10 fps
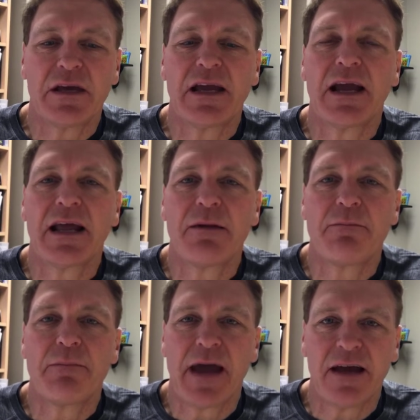Can I
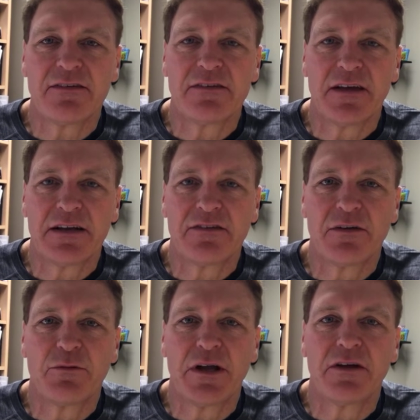pass this on to
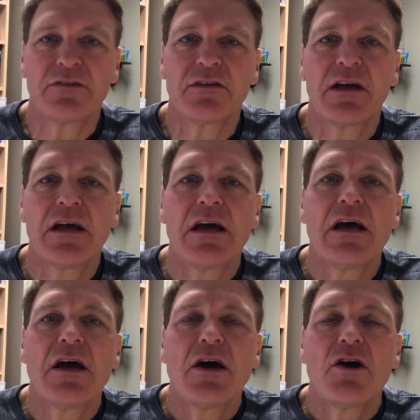someone else
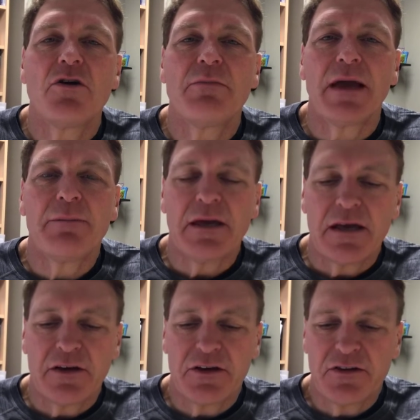who
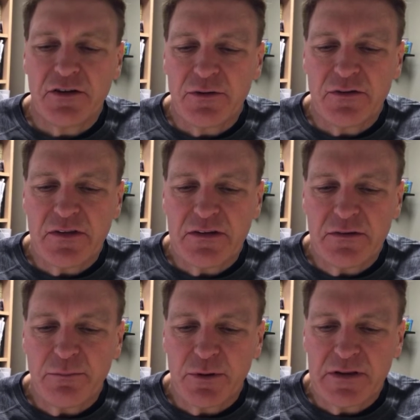maybe could use
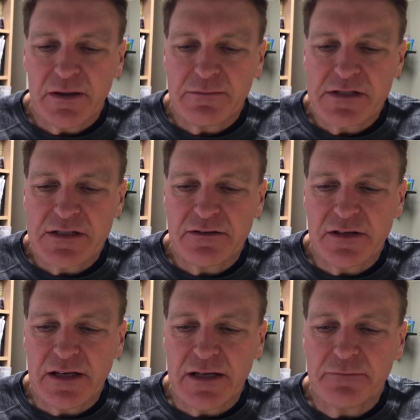these and put them to
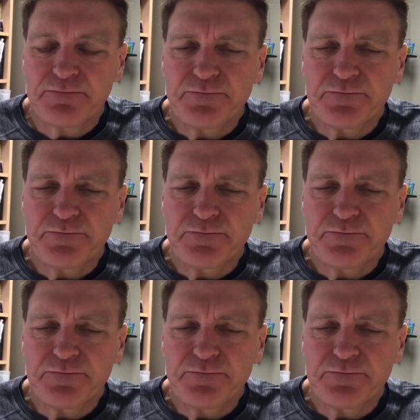need?